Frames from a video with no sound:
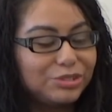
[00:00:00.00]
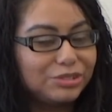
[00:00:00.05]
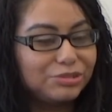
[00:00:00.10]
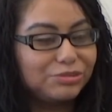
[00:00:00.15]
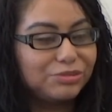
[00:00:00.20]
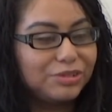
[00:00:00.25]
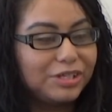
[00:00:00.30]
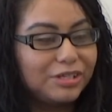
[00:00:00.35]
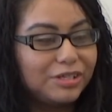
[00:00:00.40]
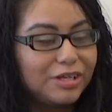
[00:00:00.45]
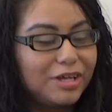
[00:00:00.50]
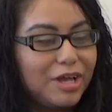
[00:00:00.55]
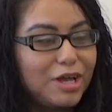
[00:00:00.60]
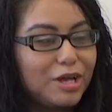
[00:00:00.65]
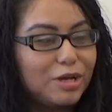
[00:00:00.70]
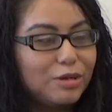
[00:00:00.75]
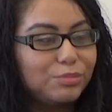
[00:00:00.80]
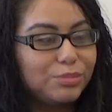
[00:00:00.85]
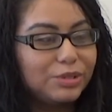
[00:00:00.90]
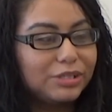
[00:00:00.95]
doing.
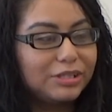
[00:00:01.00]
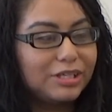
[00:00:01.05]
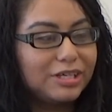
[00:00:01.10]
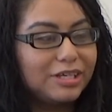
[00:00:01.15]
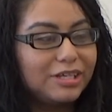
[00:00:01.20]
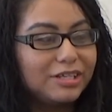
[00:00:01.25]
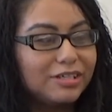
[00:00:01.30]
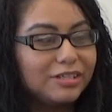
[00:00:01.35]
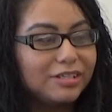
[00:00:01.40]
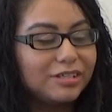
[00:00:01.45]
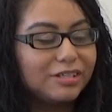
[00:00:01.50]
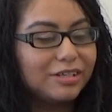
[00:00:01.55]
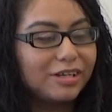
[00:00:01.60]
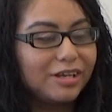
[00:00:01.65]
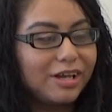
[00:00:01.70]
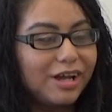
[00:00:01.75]
But then